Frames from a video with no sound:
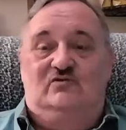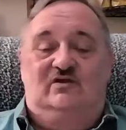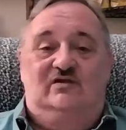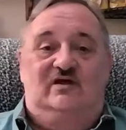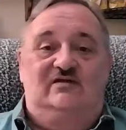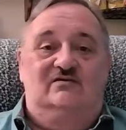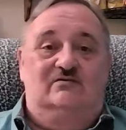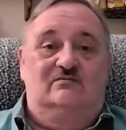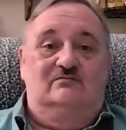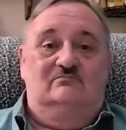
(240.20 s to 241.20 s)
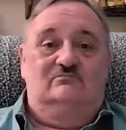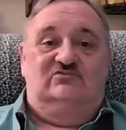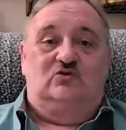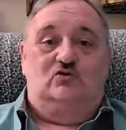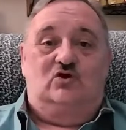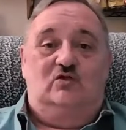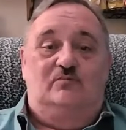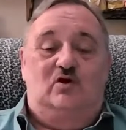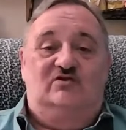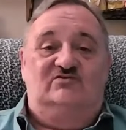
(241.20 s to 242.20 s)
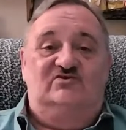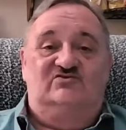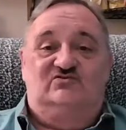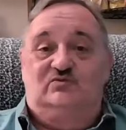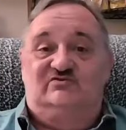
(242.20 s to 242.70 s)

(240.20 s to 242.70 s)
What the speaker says: really like so-called politicians,